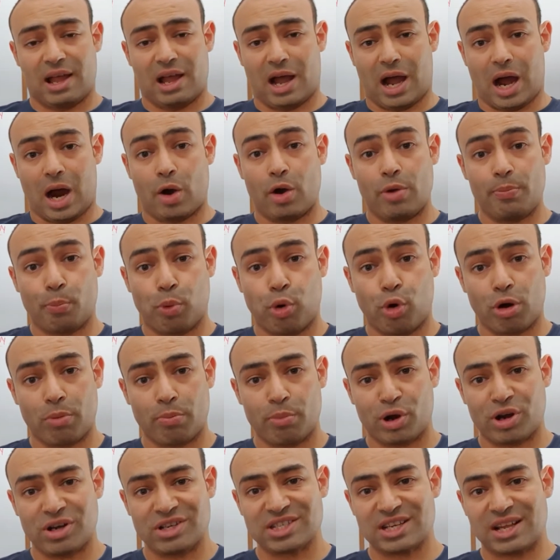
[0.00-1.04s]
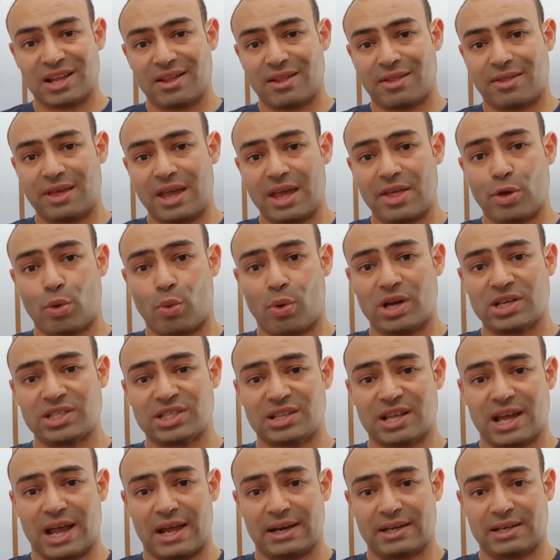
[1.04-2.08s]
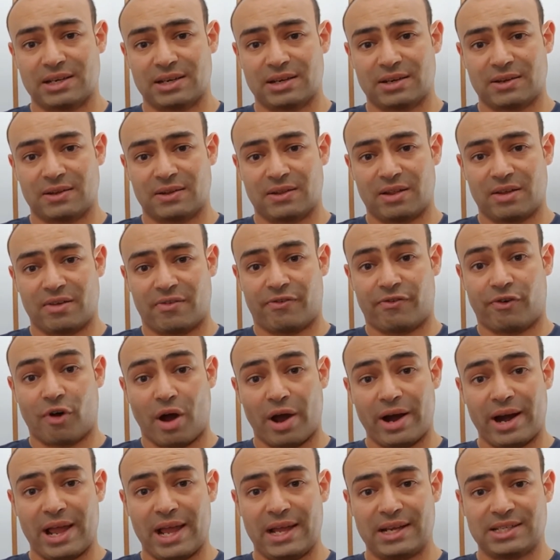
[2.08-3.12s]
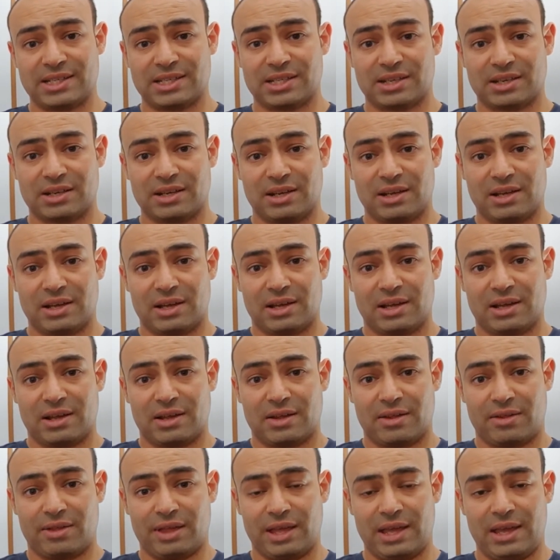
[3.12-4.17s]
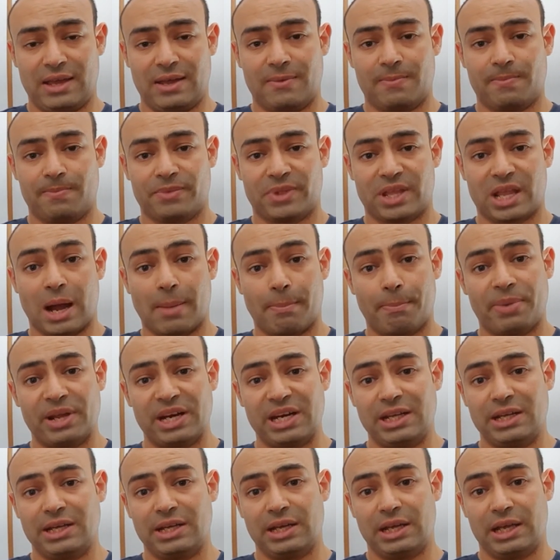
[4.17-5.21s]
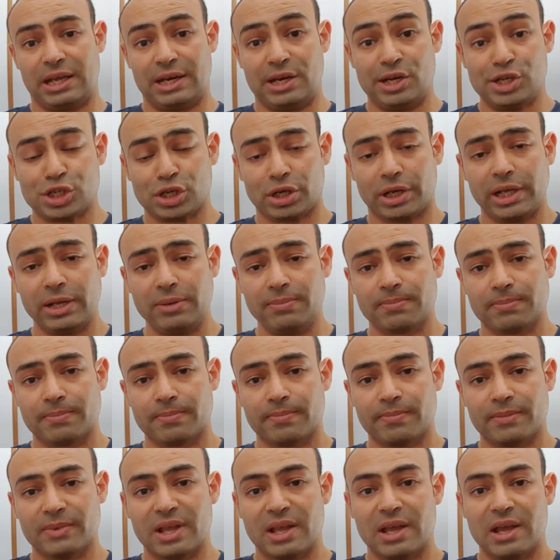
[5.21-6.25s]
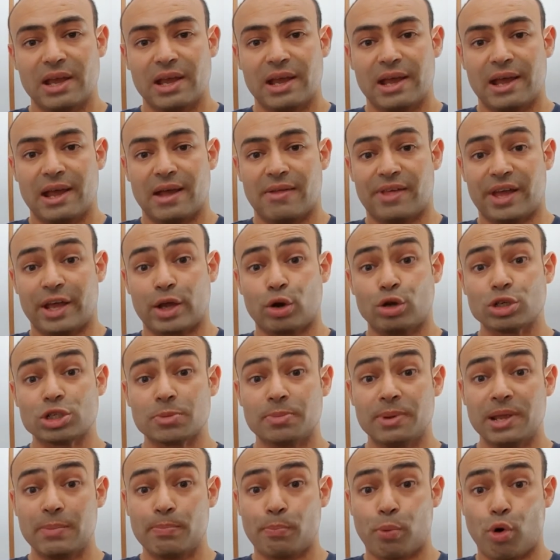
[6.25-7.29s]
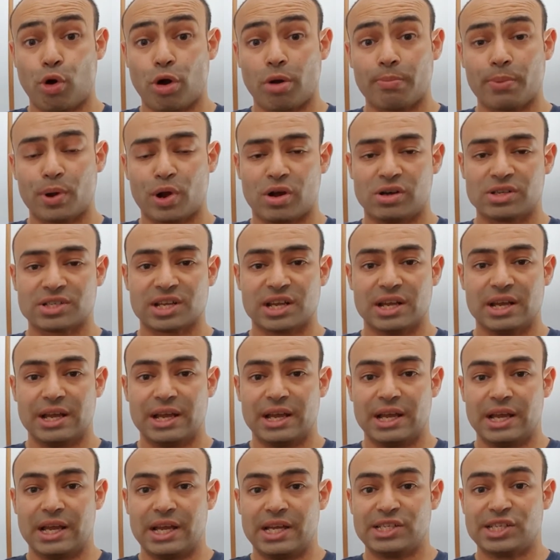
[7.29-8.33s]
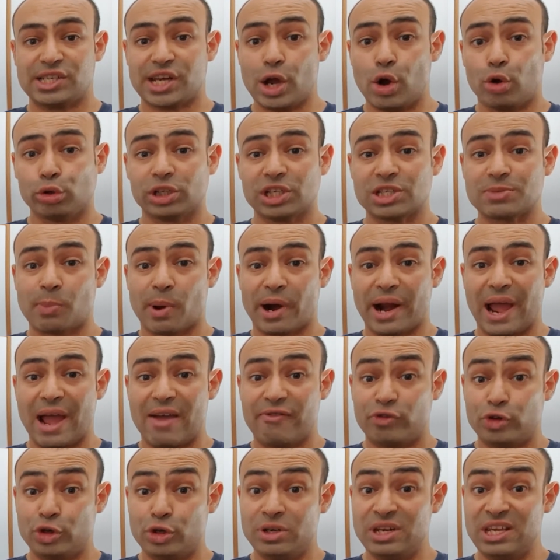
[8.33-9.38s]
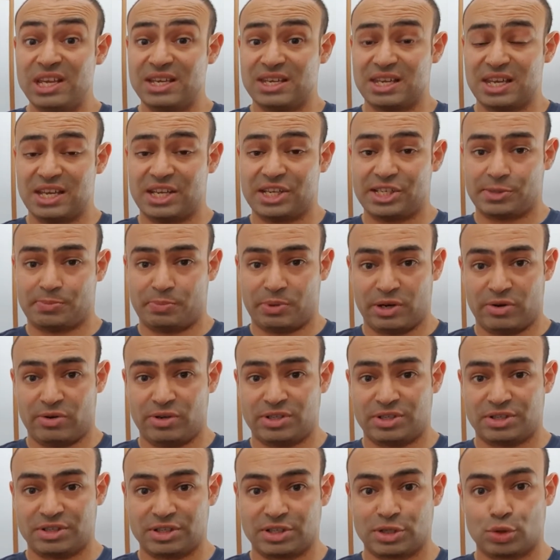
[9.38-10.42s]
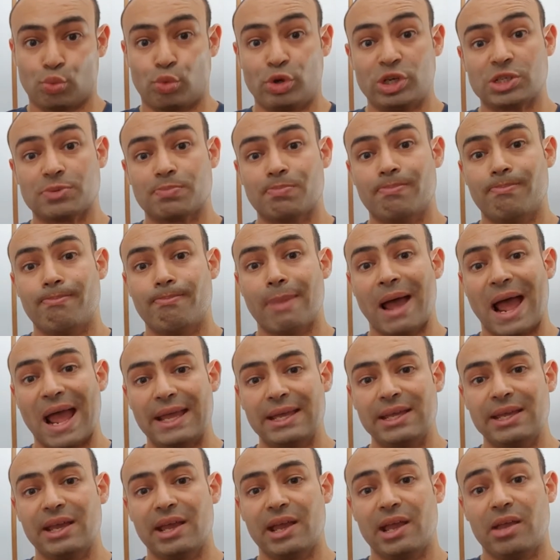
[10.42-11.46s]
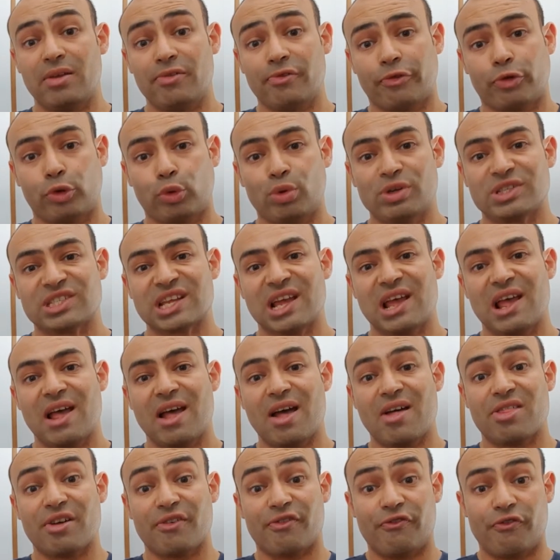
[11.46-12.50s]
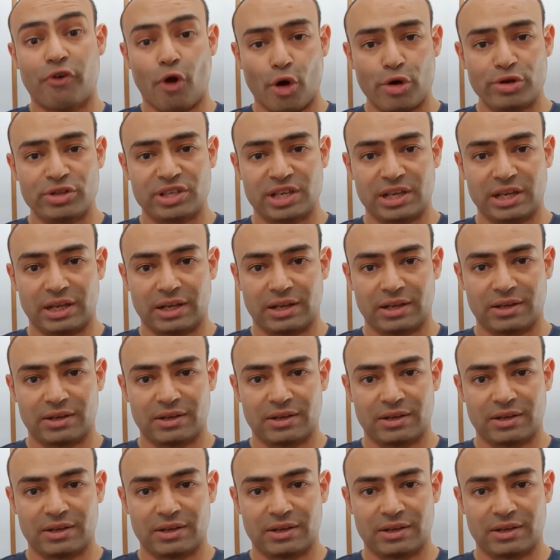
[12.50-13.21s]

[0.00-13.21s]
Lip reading: are important because they're the ones that finance the company initially. They can also be important because shareholders might have unique experiences which may influence the voting.